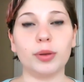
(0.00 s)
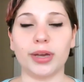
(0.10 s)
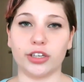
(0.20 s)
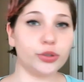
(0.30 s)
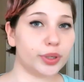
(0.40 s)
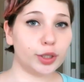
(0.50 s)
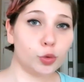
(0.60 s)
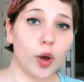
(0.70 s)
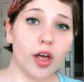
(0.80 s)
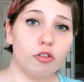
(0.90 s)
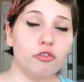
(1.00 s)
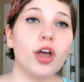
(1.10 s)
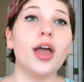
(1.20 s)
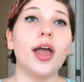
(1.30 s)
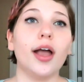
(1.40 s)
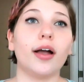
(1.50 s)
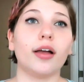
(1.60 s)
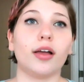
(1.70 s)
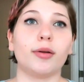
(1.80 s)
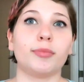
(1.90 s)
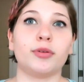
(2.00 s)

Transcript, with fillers: We met in 2012, um,